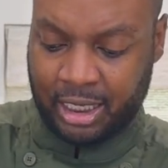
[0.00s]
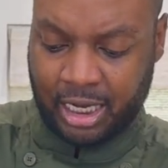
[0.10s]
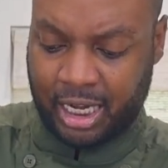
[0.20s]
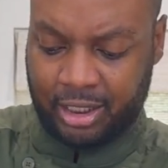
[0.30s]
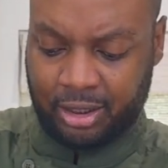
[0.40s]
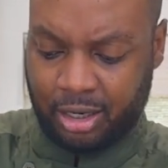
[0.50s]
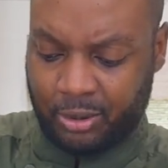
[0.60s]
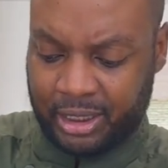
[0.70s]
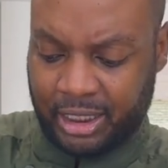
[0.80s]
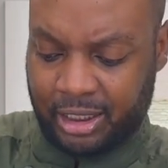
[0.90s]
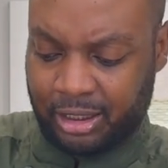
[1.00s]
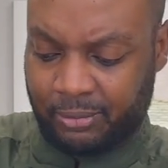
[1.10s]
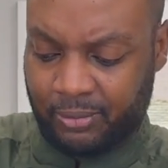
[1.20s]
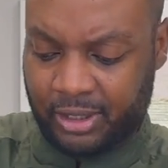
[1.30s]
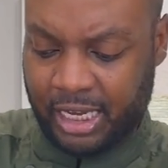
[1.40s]
I just always
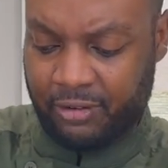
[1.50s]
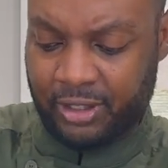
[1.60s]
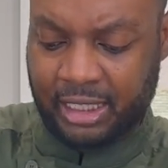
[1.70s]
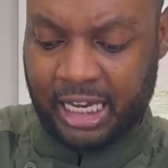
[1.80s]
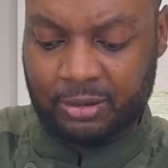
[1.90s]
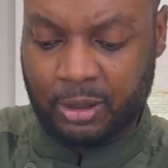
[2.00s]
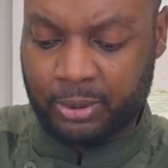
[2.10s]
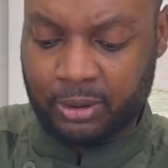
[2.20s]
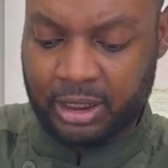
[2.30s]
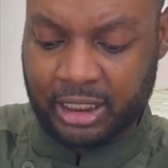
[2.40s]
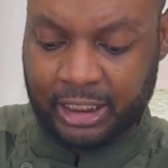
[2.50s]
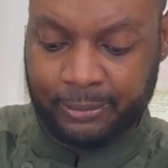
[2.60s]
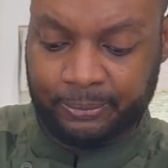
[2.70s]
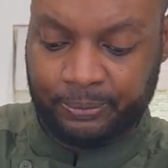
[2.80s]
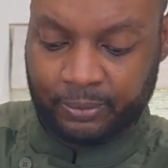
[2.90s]
season every size of my protein.
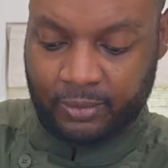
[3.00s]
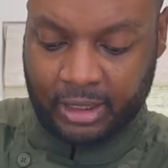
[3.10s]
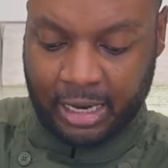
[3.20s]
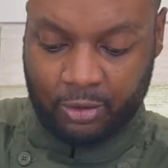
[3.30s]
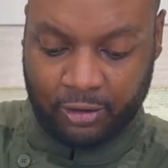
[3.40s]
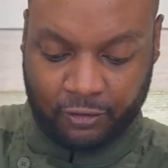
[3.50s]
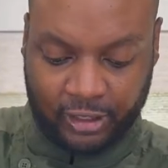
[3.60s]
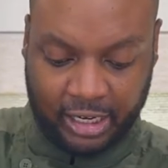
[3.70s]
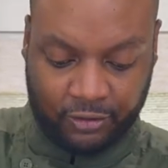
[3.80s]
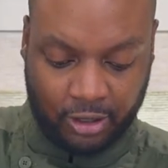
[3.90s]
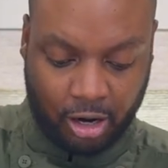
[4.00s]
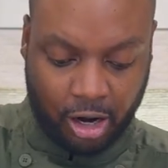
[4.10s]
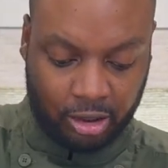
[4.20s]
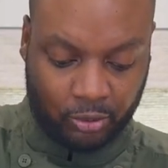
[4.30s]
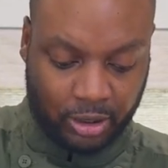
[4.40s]
I want to flavor
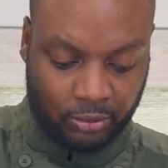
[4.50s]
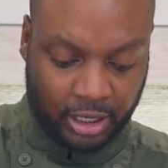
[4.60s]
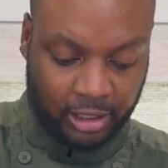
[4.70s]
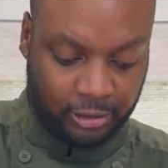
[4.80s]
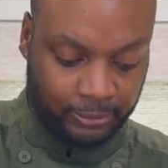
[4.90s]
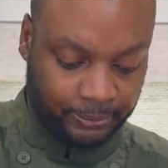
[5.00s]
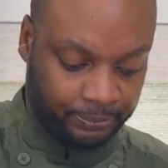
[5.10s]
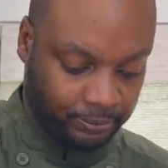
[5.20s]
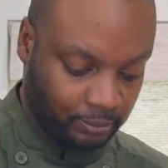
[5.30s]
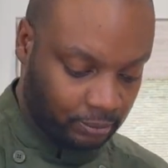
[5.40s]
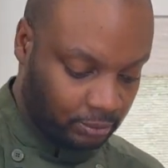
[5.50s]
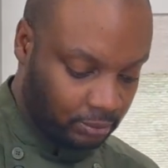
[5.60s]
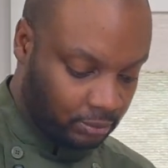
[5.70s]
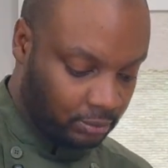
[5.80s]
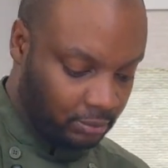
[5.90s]
all the way around.
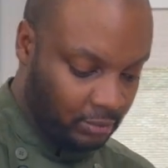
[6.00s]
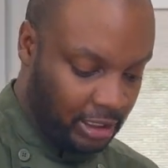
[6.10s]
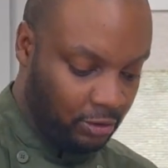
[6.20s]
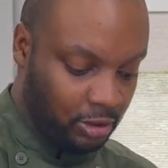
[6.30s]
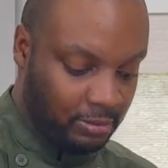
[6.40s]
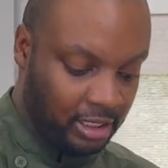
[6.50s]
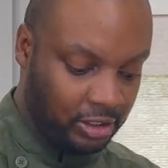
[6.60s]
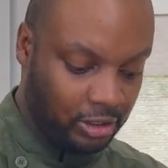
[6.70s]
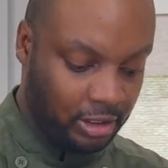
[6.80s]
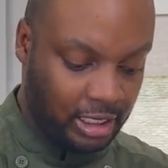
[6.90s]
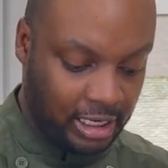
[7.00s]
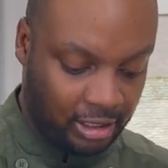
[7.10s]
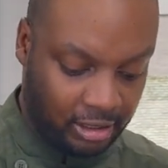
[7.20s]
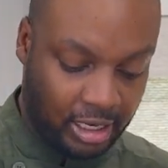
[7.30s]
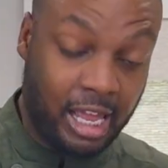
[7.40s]
And I want to make sure
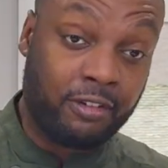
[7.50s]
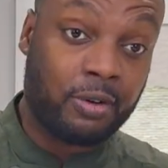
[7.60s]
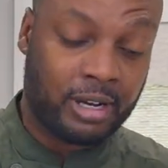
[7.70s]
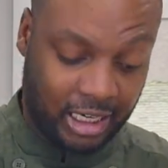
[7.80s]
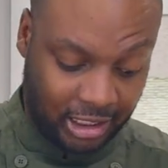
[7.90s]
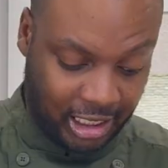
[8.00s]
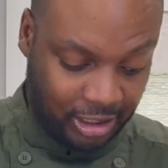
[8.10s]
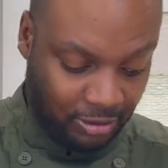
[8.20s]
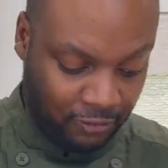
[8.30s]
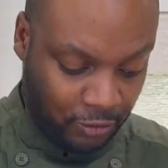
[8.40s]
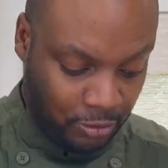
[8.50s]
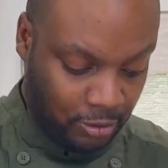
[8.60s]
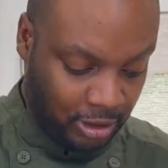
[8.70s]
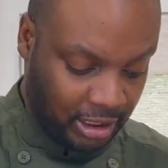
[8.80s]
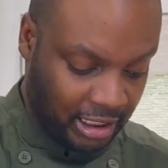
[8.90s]
that everybody that tastes my
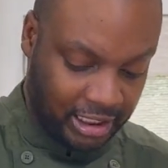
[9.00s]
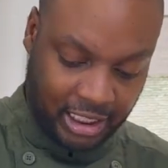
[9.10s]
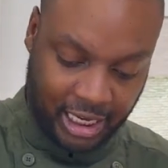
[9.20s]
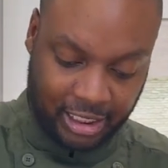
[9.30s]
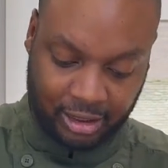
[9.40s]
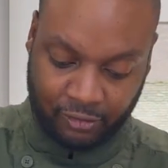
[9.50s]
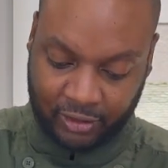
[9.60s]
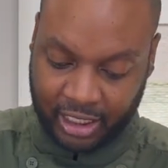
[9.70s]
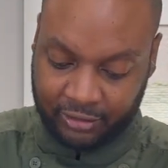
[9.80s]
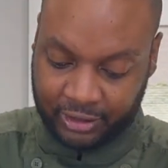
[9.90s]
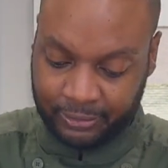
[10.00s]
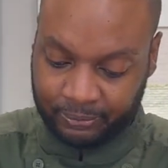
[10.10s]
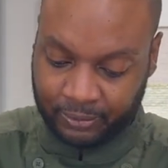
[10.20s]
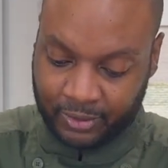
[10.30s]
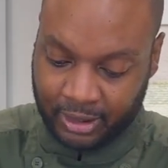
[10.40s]
food can taste the flavor.
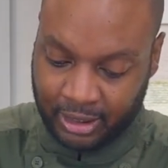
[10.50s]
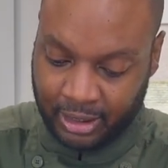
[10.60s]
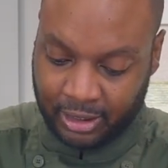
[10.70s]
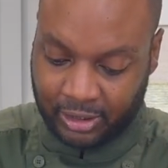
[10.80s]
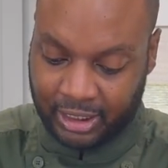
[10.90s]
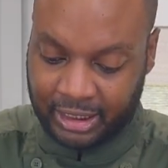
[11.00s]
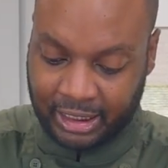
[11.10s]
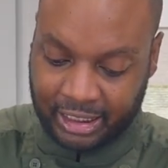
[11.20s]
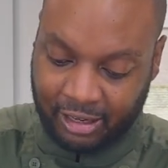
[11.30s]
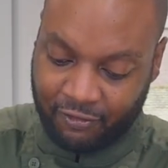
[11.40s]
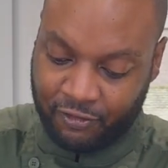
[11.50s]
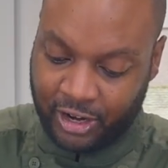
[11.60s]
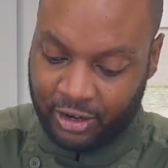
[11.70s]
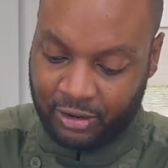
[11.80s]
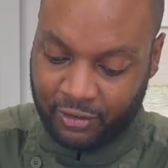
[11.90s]
So this is a
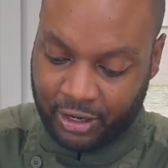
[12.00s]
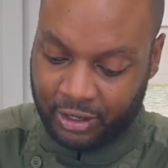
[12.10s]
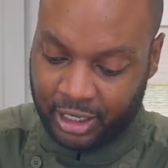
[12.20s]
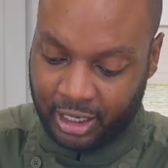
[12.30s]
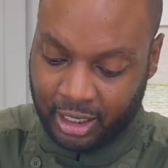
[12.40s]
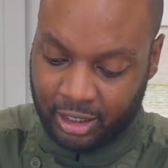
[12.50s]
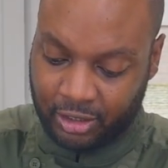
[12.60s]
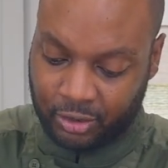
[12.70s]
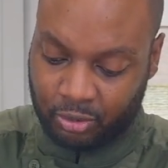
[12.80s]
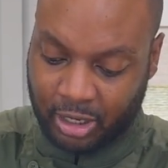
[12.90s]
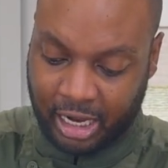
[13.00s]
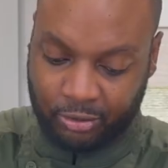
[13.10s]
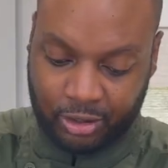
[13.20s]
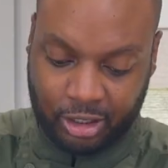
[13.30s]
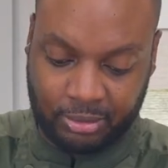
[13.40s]
very, very dry
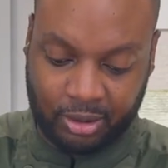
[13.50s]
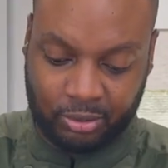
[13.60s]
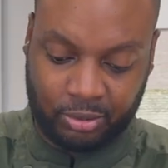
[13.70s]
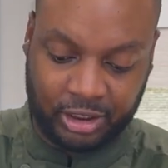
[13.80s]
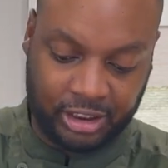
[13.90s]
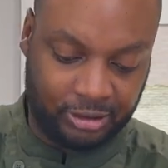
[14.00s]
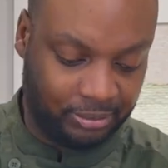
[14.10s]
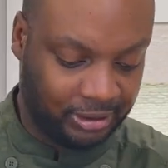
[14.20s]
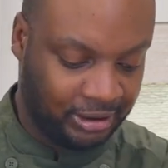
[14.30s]
rubbed rib.